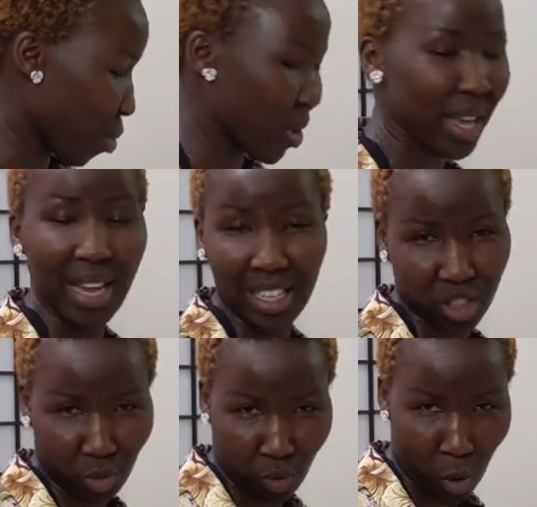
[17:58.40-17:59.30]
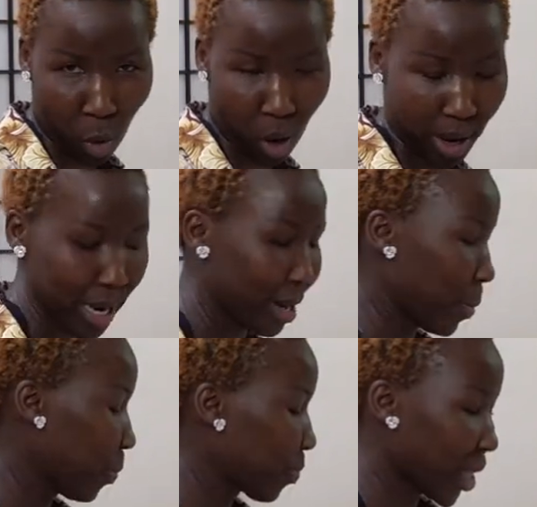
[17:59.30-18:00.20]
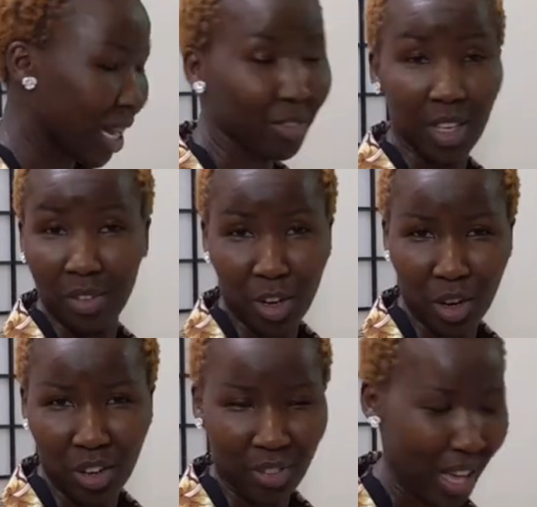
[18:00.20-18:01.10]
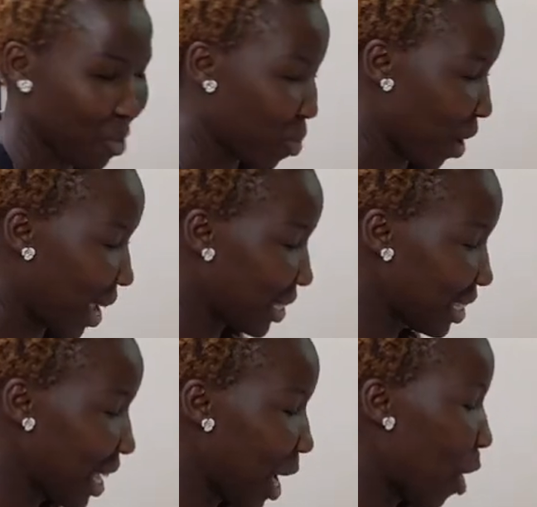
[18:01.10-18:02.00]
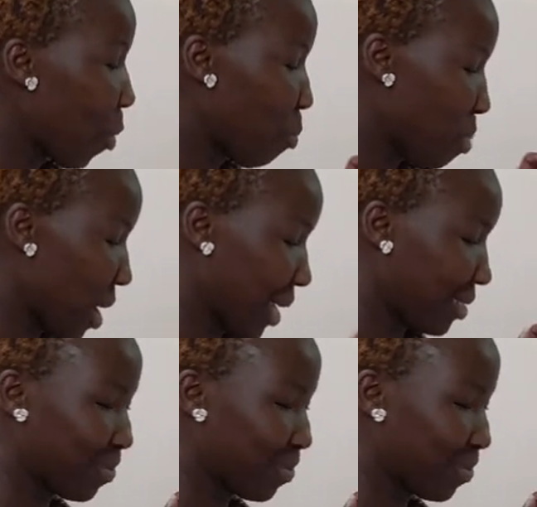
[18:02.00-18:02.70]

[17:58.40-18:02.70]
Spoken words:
3S4. I've never heard of that brand, but